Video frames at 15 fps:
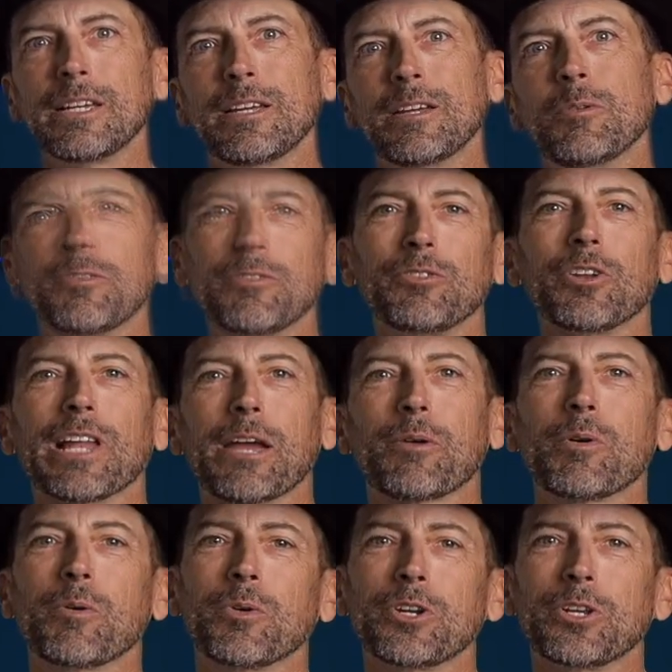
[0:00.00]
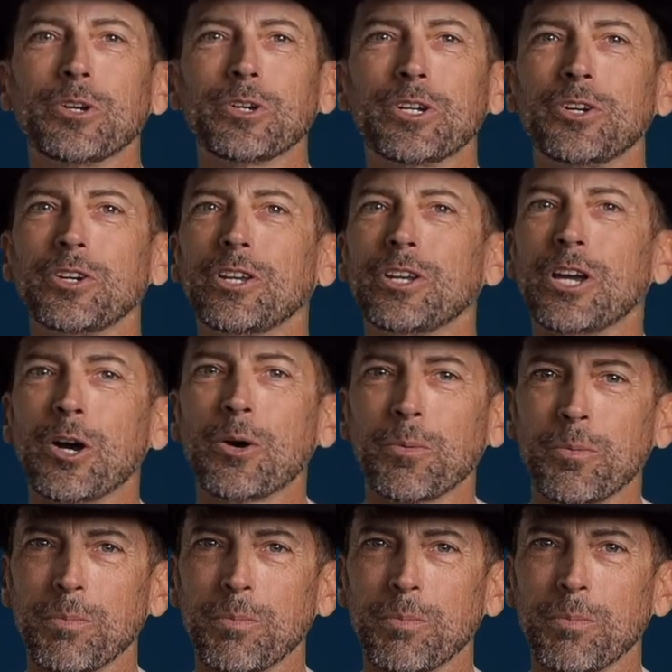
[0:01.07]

If you like what we're doing or you don't,